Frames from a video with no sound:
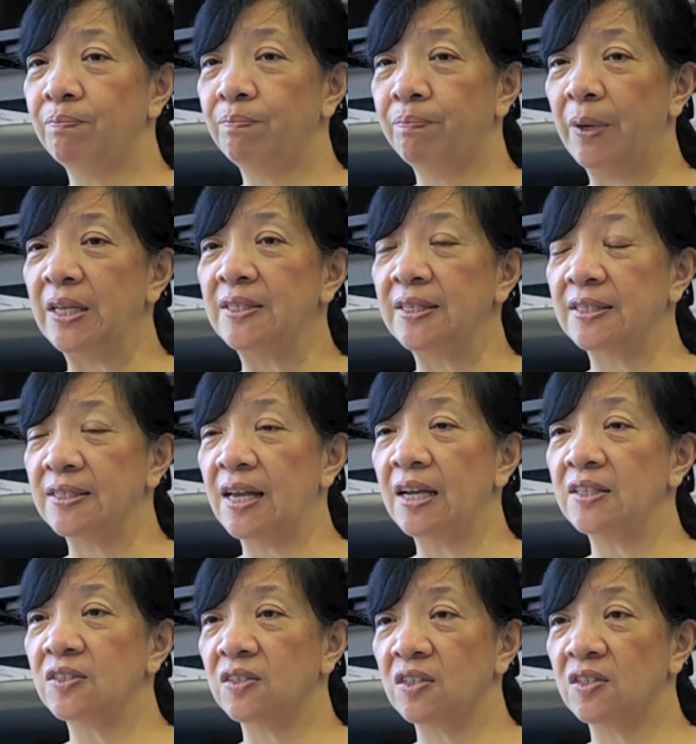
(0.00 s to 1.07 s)
basic
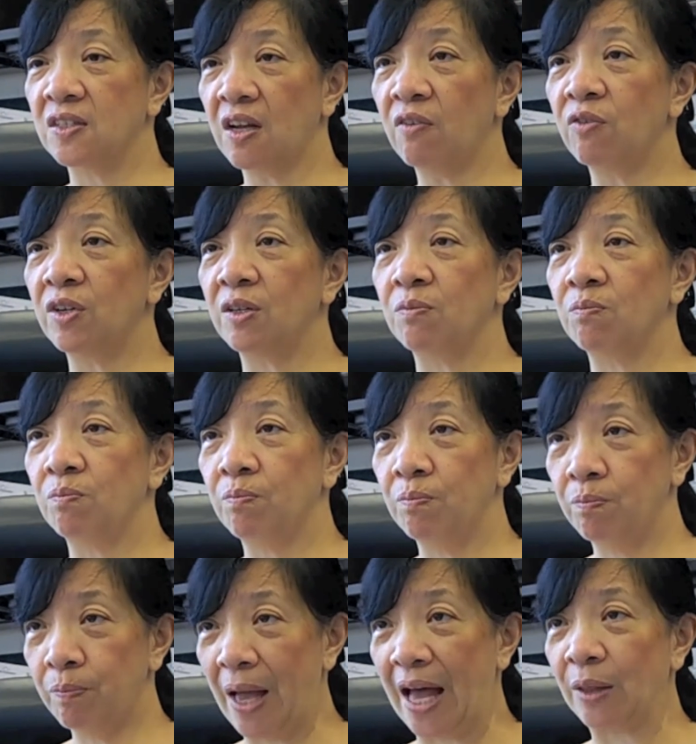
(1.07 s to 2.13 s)
science discovery
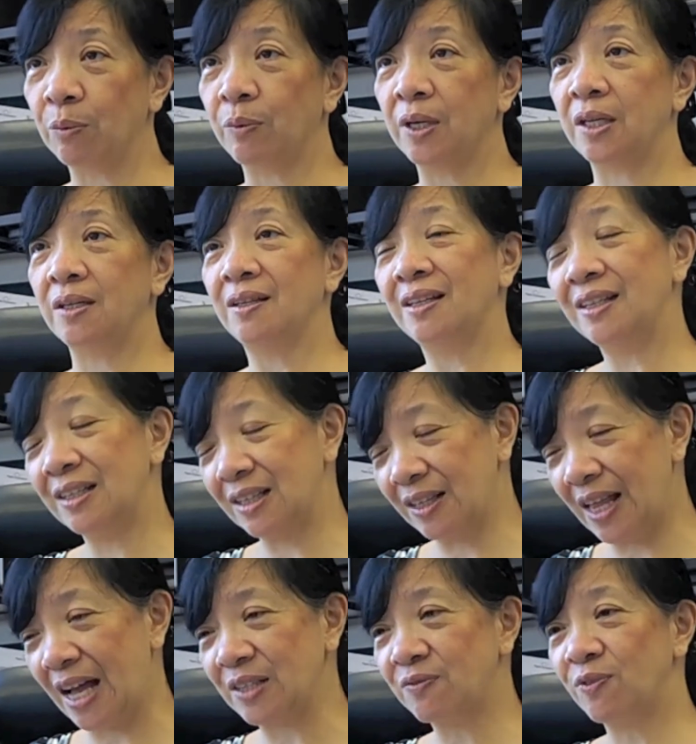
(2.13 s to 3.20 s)
pathway. And in the
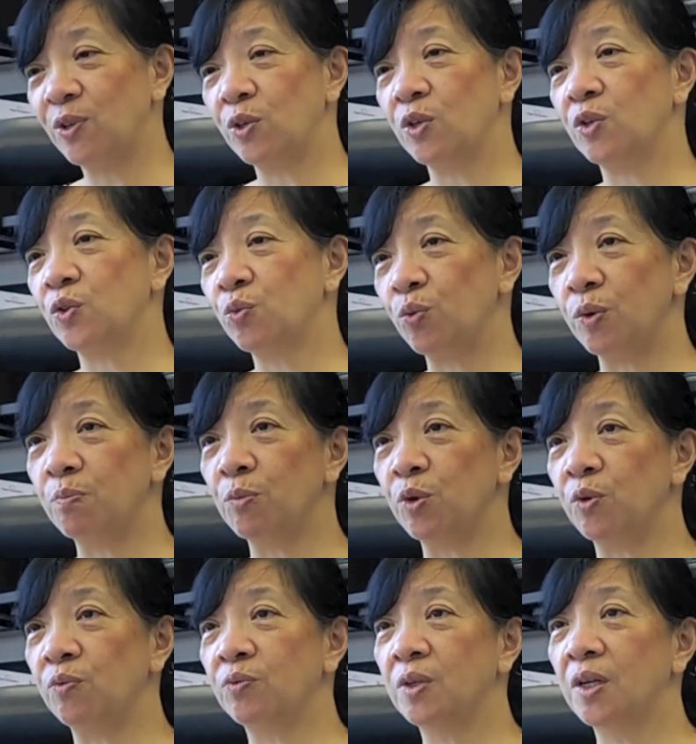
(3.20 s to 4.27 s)
last few years we've
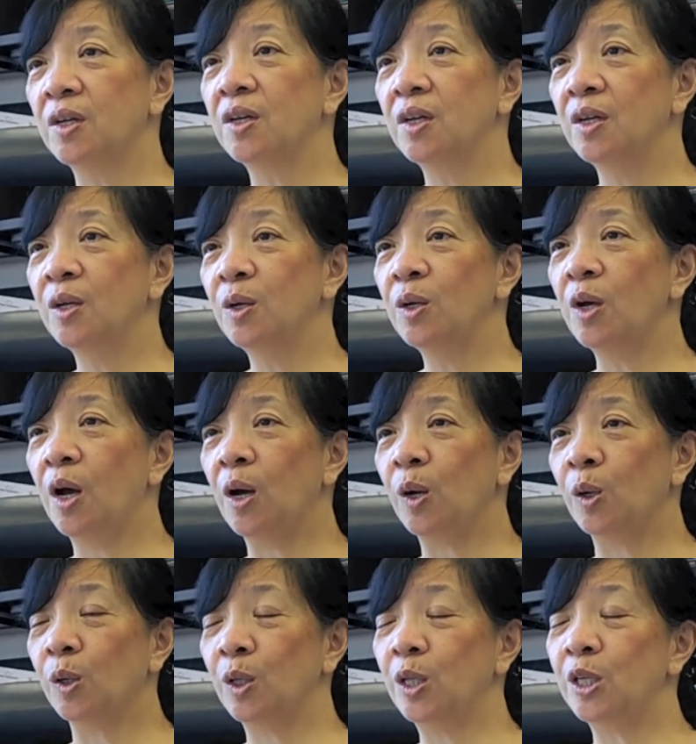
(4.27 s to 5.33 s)
moved
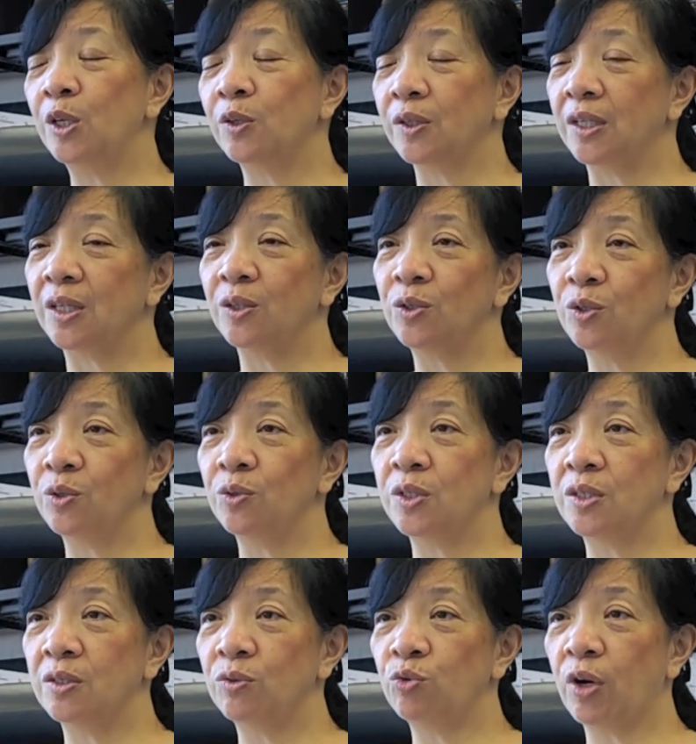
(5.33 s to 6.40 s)
clearly to
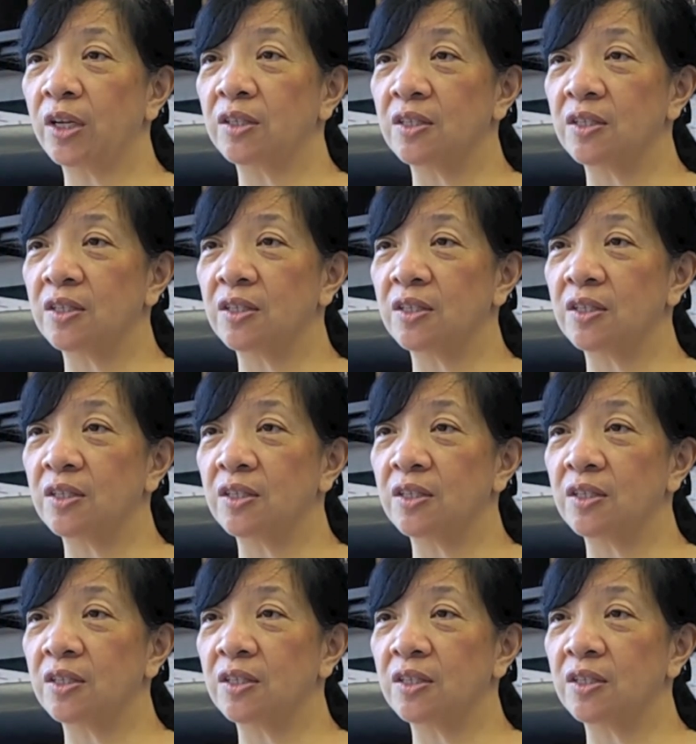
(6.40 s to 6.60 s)
drug